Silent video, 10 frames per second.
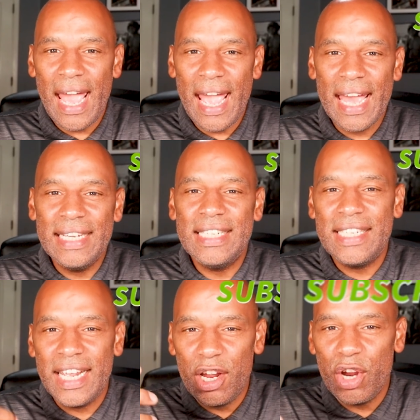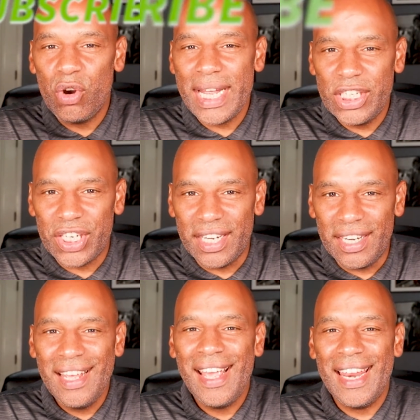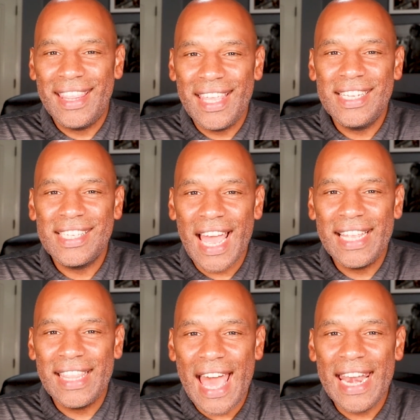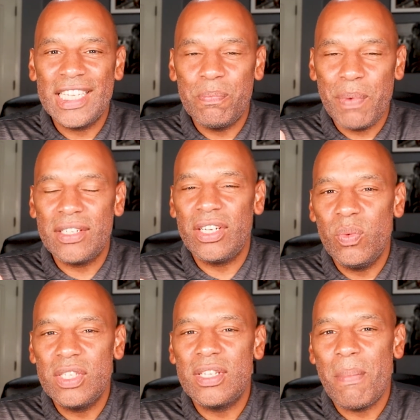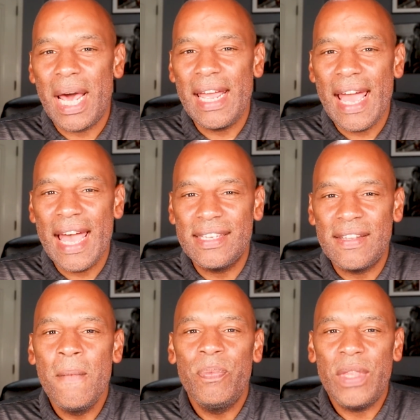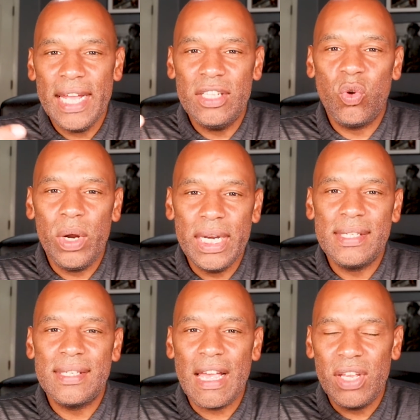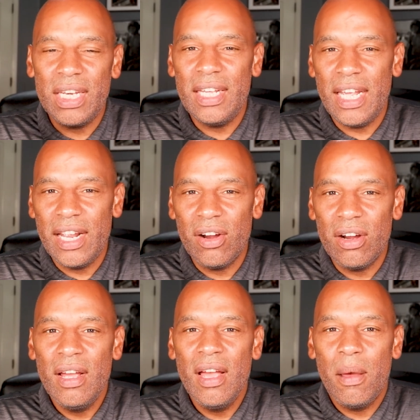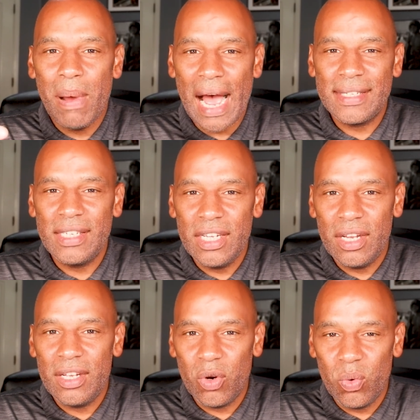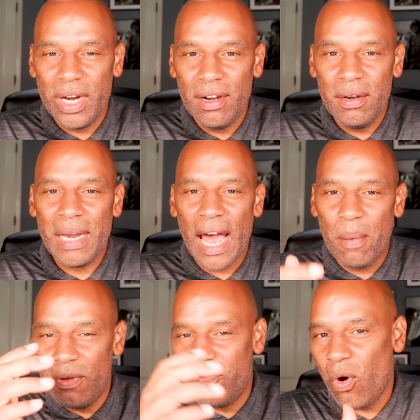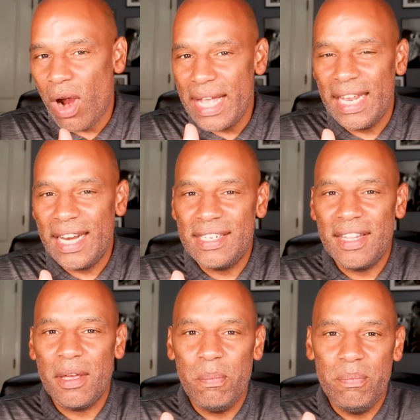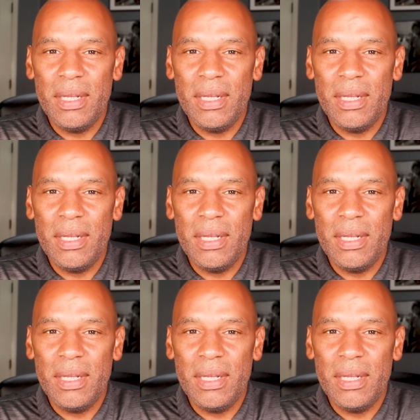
and deterioration and things like that, especially when somebody has a 27-year boxing career. Now, before I get into the